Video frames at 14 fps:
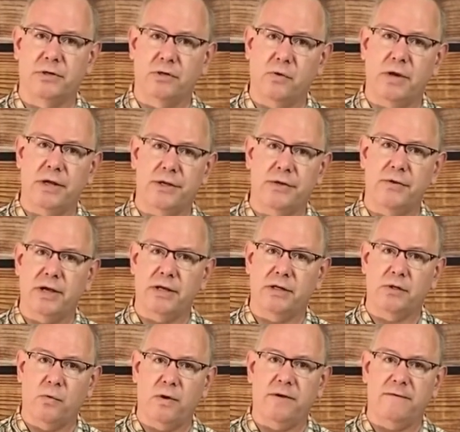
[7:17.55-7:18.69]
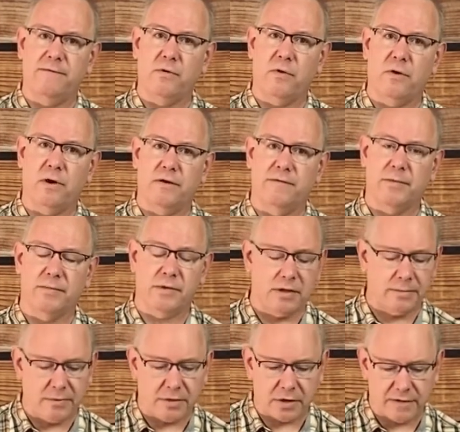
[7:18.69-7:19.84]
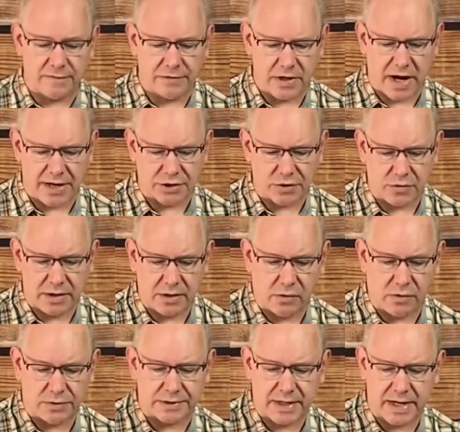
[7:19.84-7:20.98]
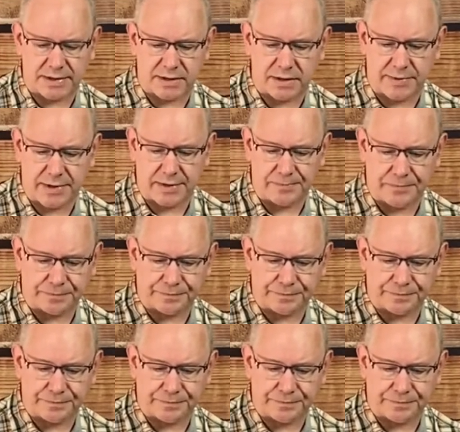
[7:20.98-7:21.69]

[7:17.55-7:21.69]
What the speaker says: 23 and 24 of the book of Joshua in the Old Testament.